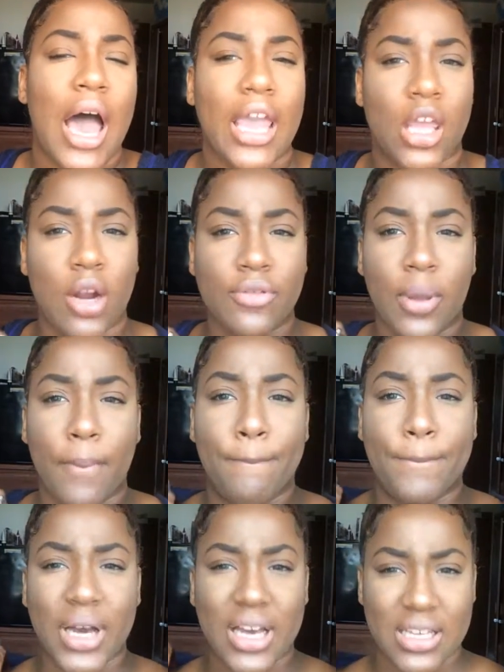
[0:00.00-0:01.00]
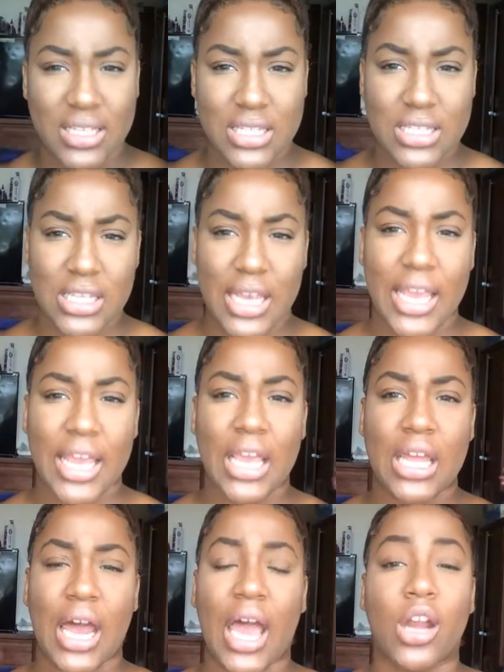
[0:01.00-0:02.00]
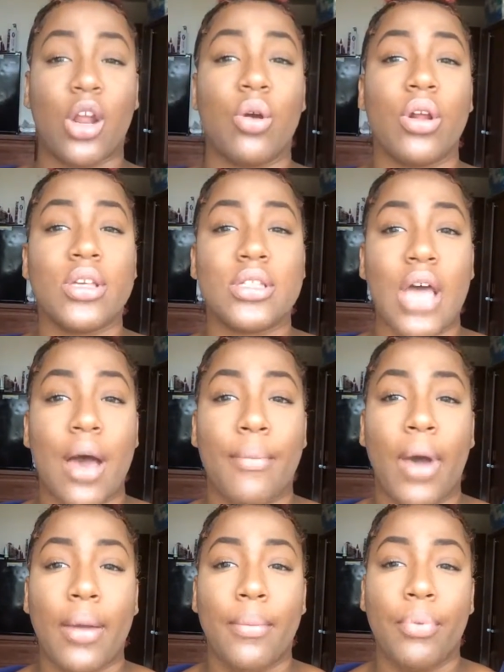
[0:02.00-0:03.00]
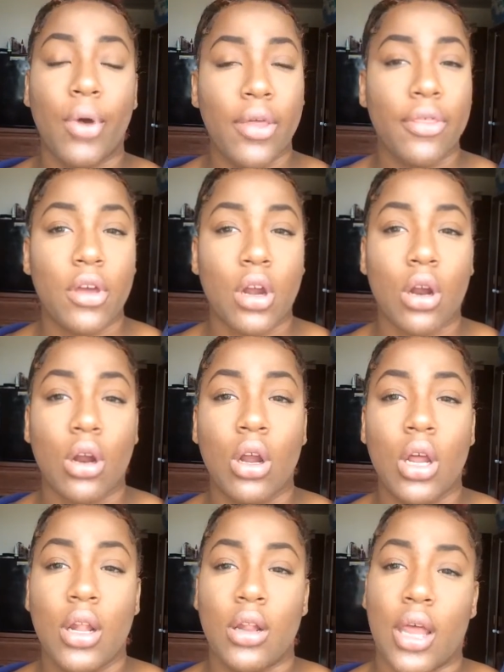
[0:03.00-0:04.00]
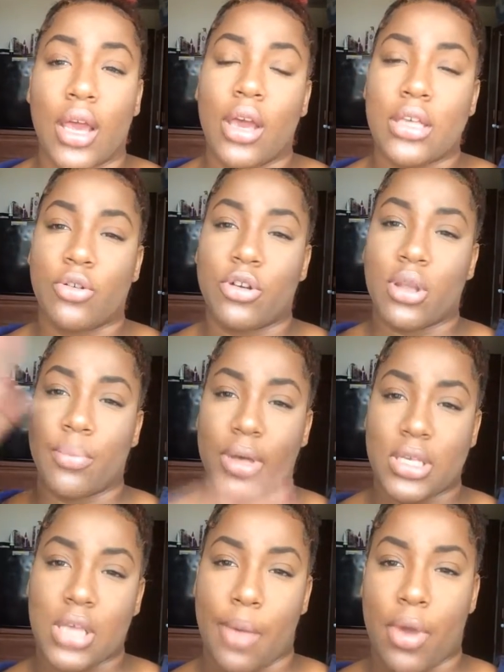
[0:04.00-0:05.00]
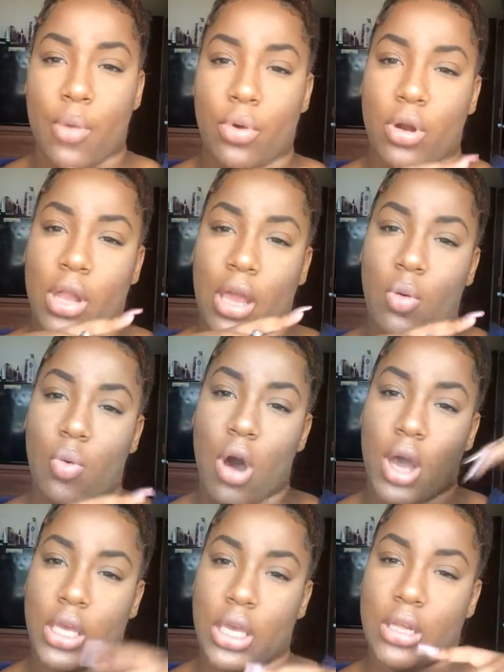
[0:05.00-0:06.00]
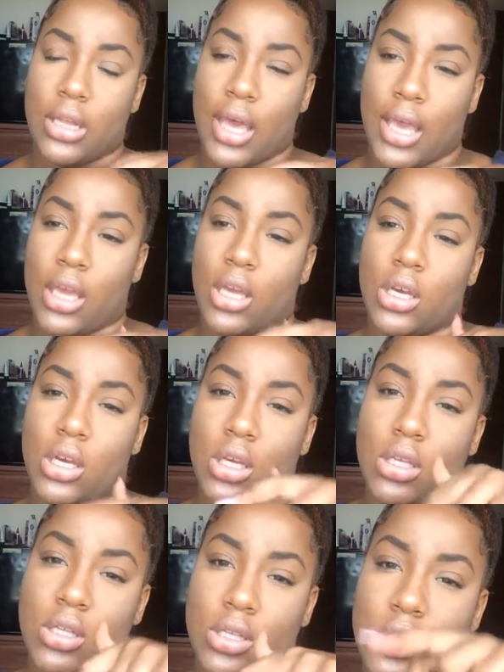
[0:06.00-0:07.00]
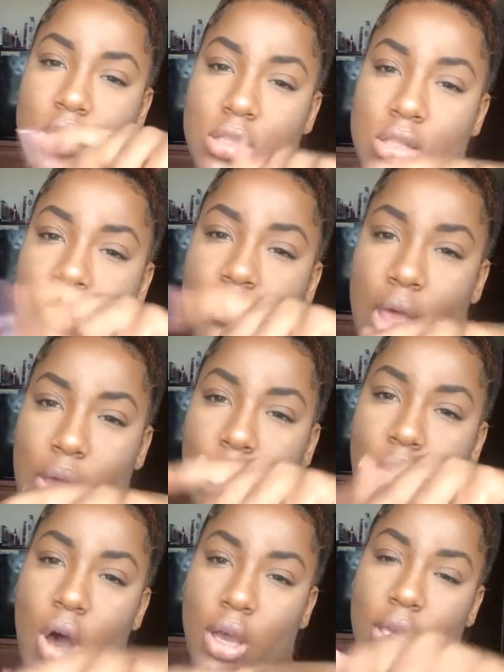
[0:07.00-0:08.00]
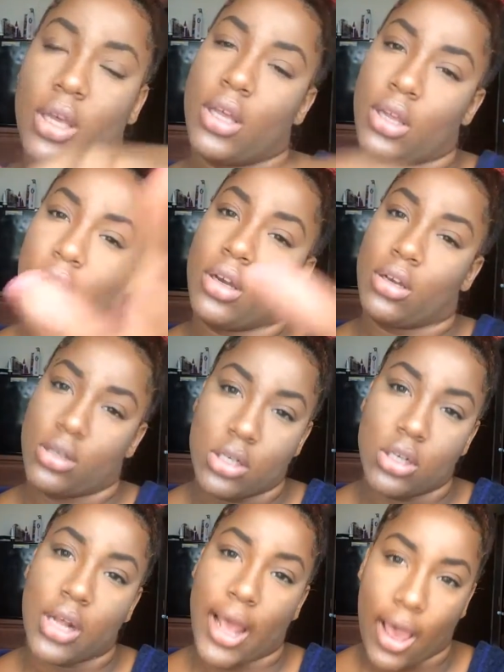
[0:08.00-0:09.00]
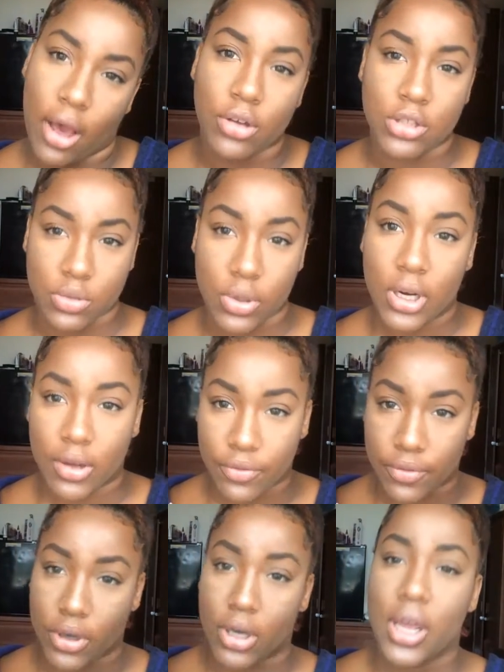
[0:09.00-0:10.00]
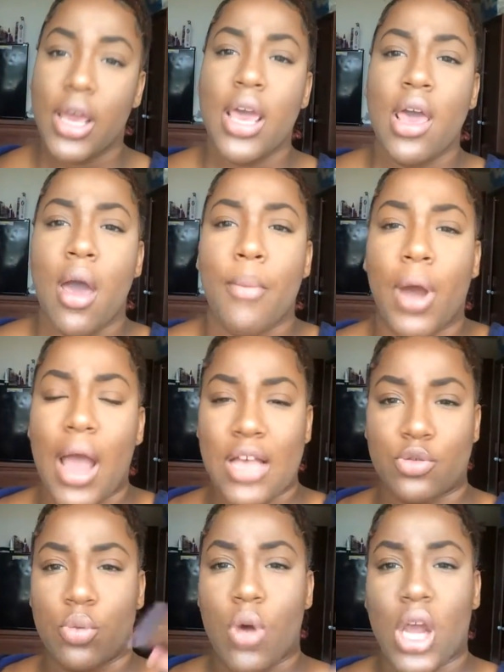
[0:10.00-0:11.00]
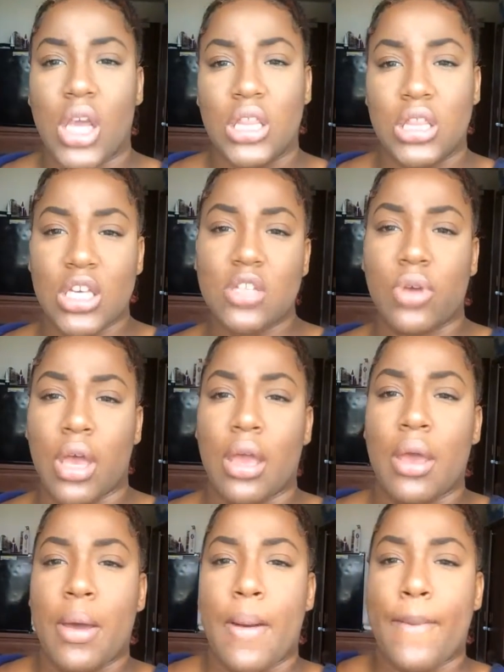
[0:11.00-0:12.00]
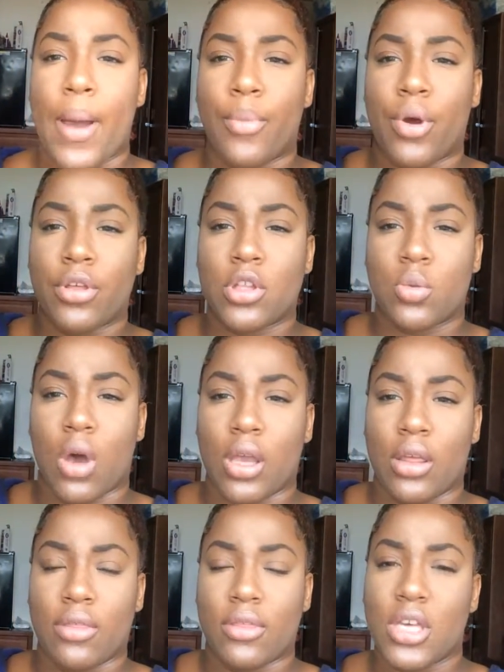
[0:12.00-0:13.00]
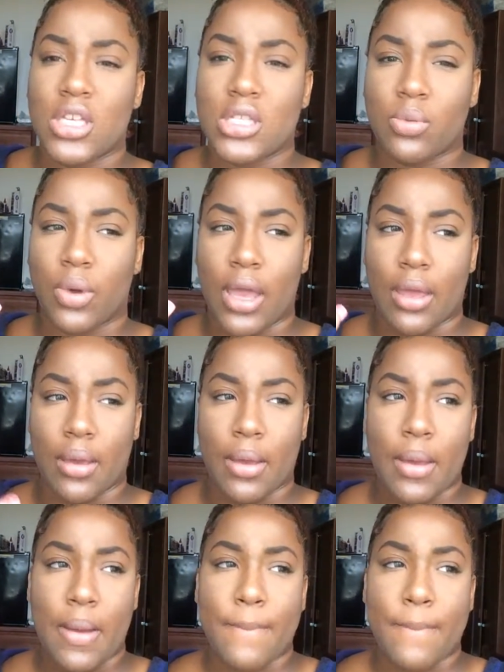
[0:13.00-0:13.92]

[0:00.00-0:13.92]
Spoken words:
I get off the bus and I noticed that my brother, like, cause we're at the bus stop and we're like walking, like walking to the house or whatever. And as we're walking this way, my brother's walking this way,